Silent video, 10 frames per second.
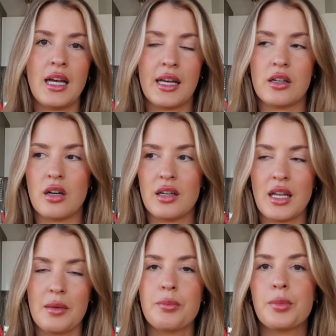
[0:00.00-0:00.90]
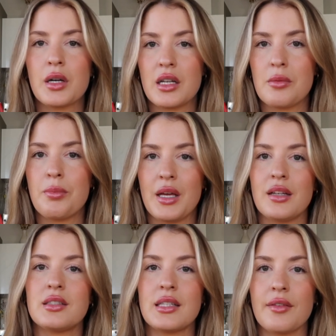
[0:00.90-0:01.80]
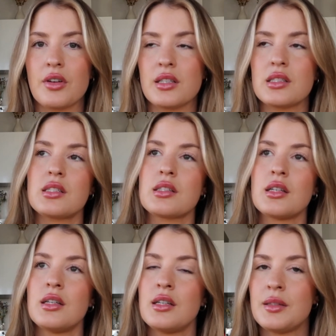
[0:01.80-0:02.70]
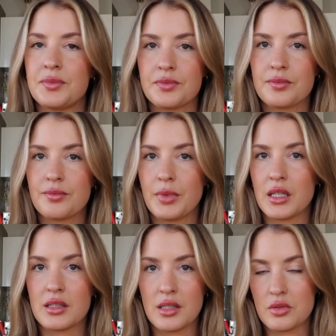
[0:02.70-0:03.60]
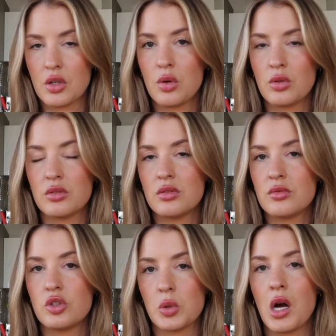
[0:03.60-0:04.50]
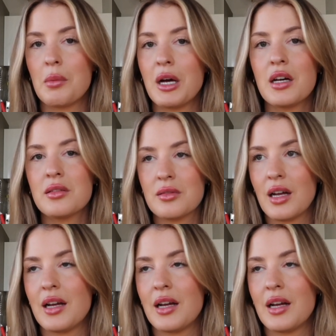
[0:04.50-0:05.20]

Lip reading: I got a pretty big severance because there was a whole drama